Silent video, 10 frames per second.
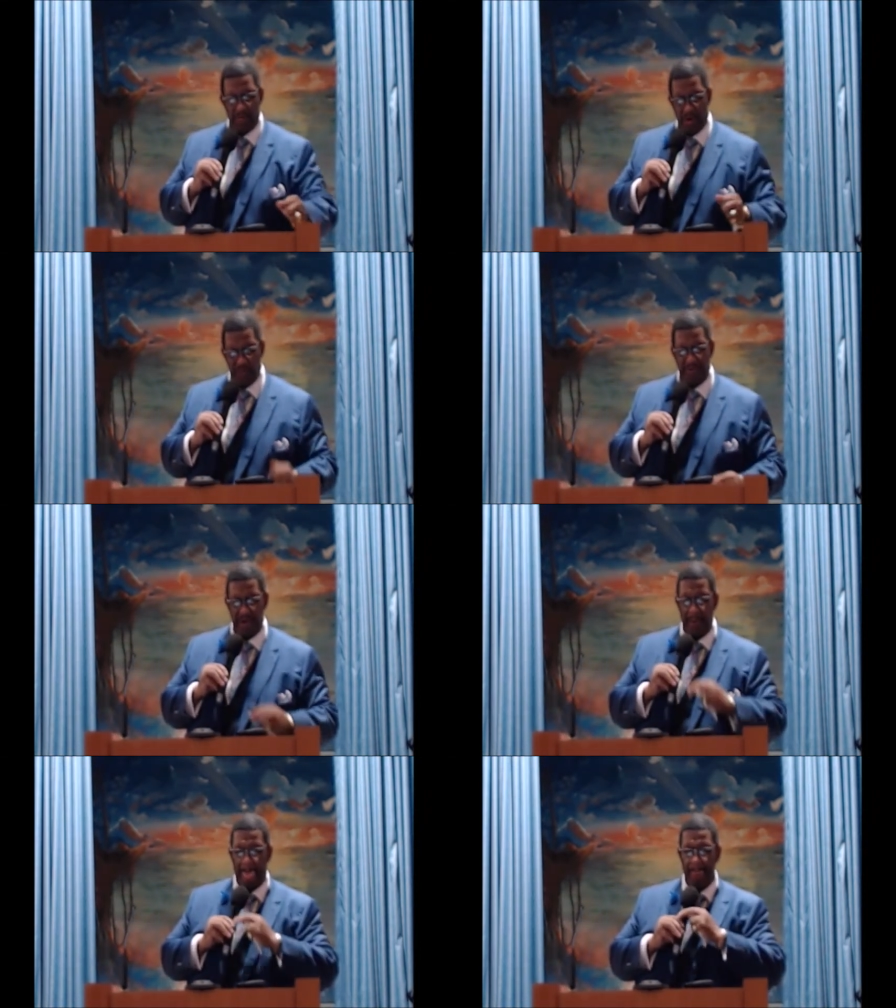a
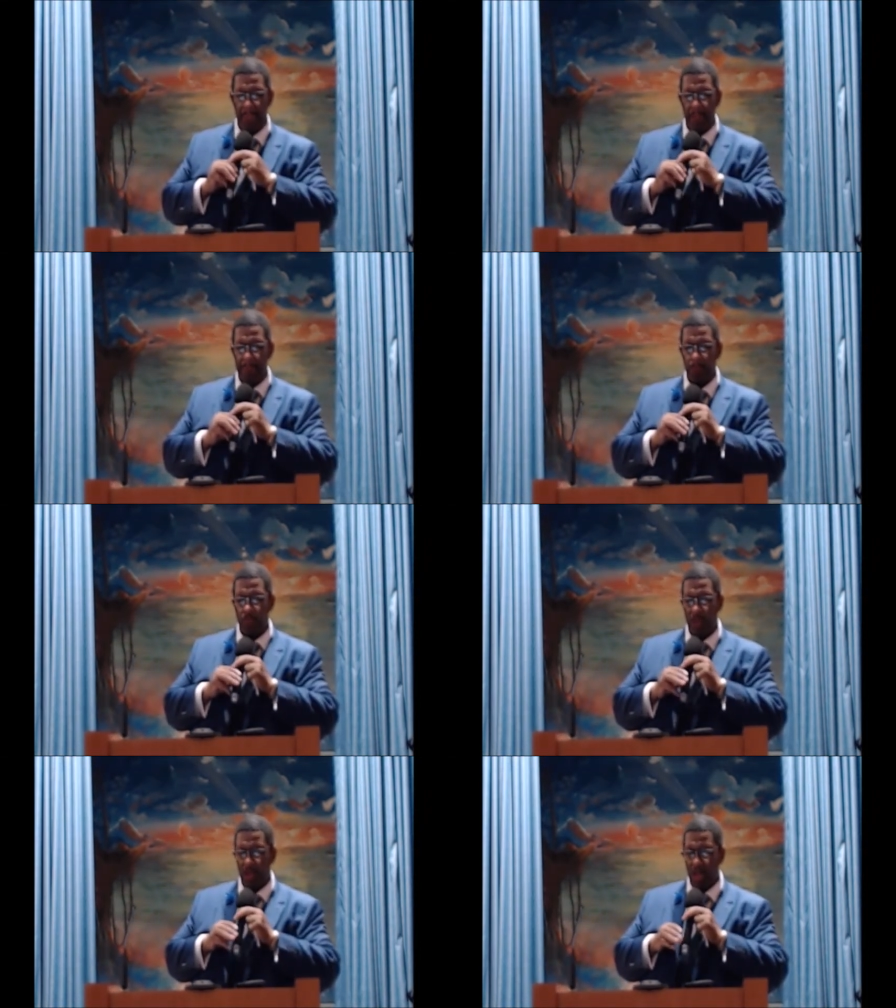river
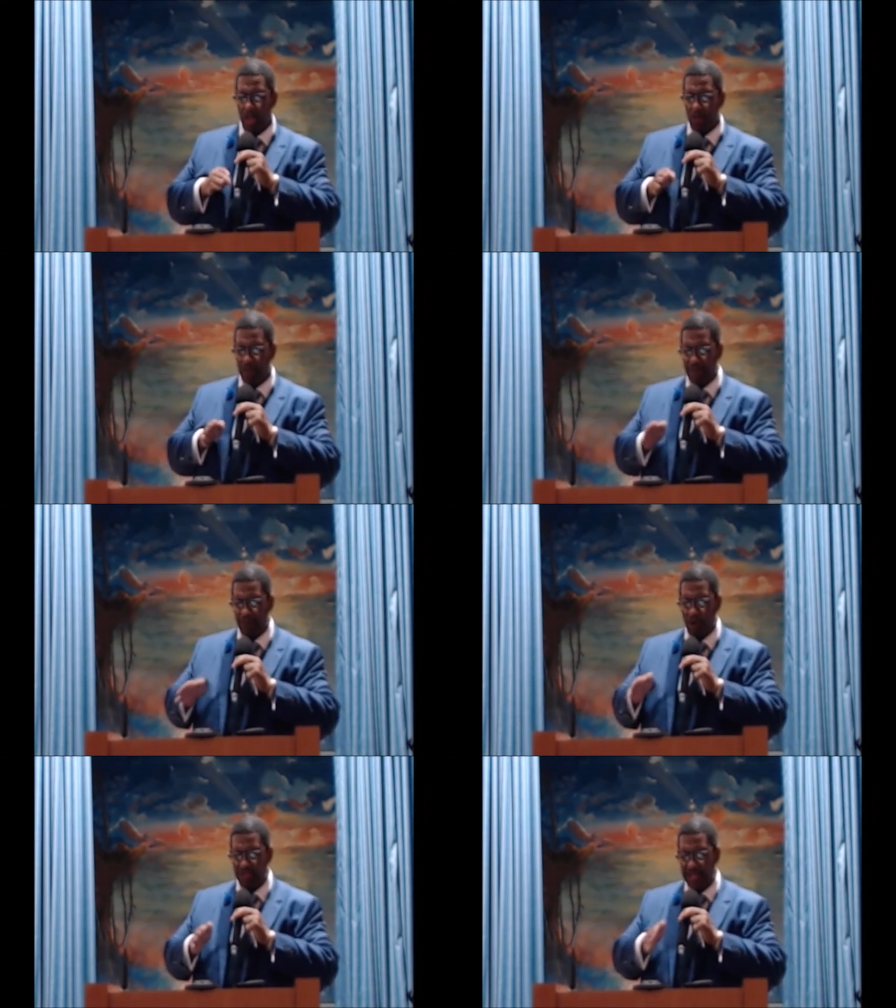with
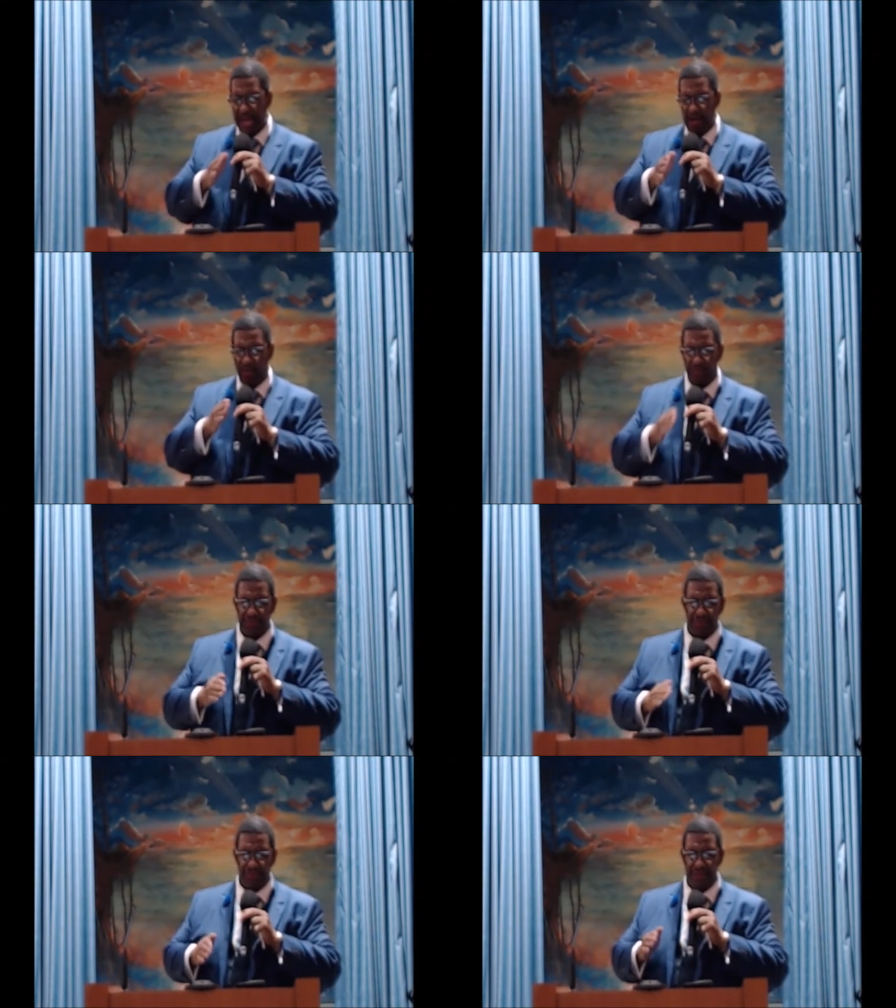four channels
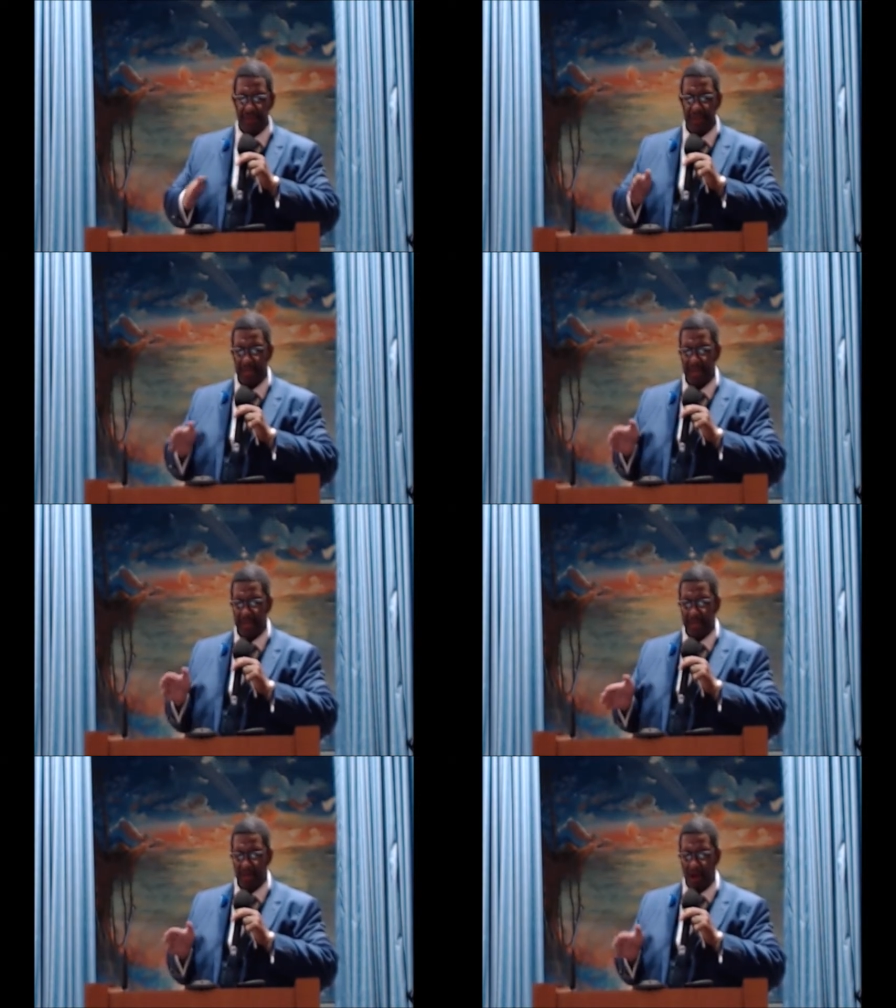
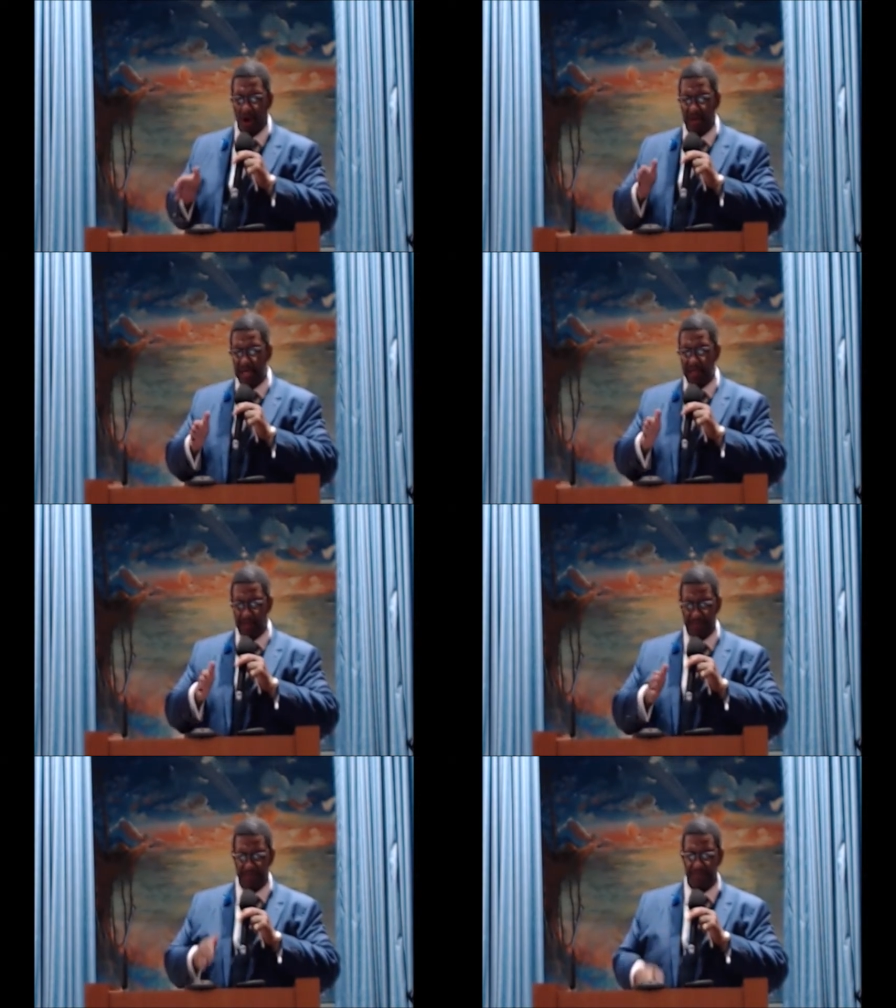called
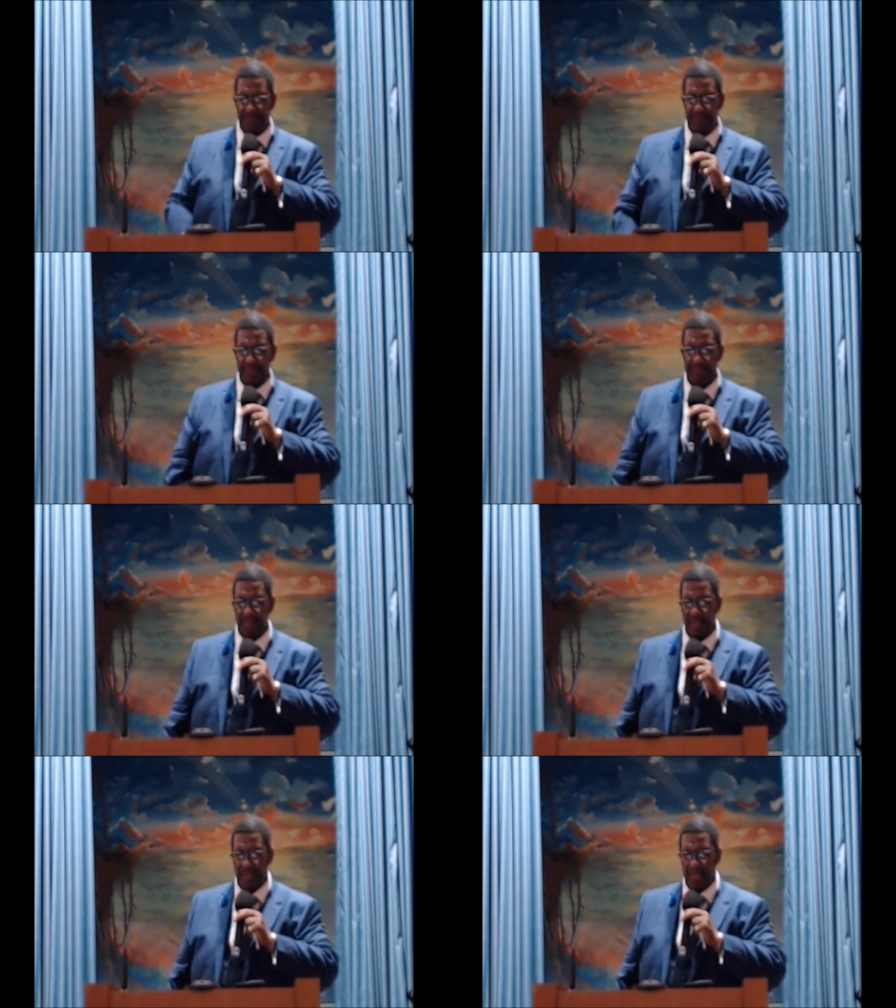Eden.
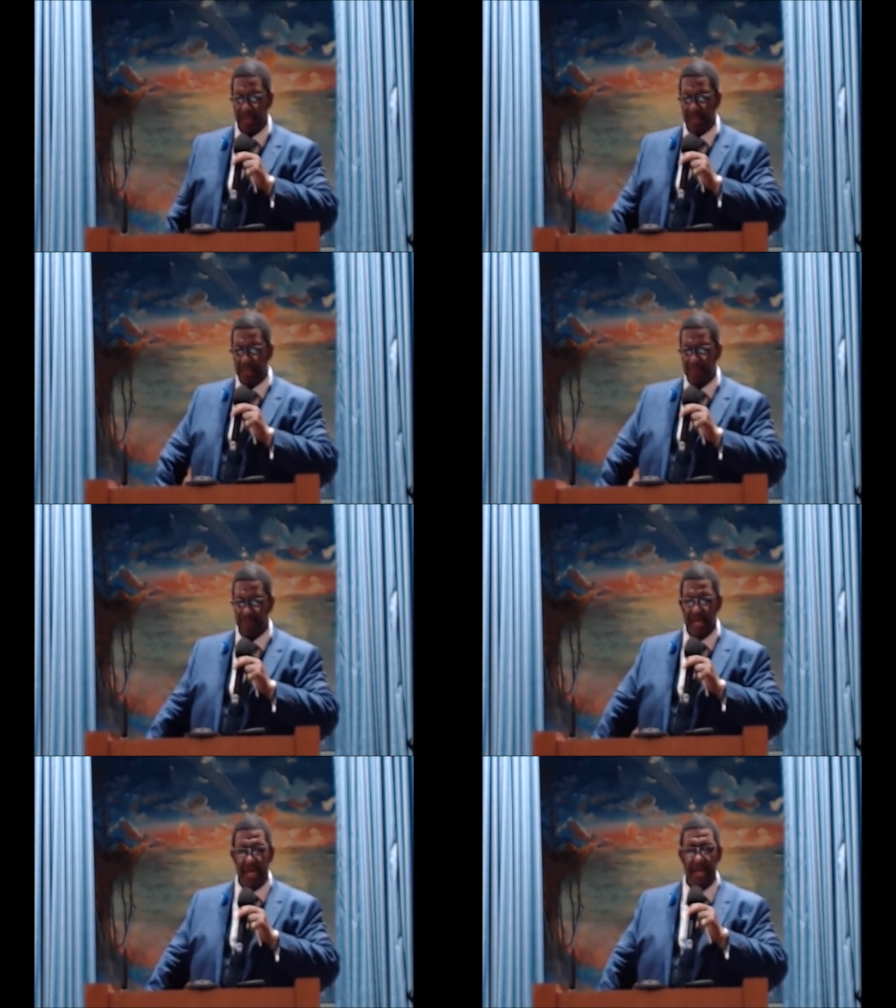And
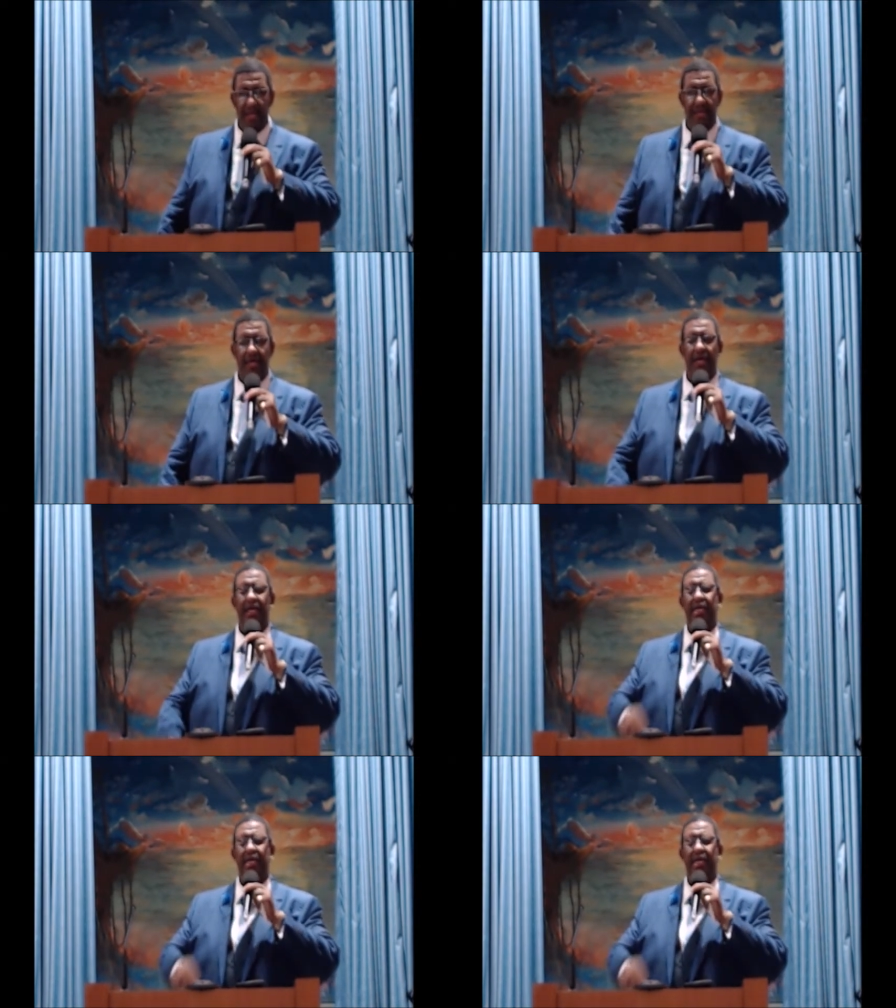then he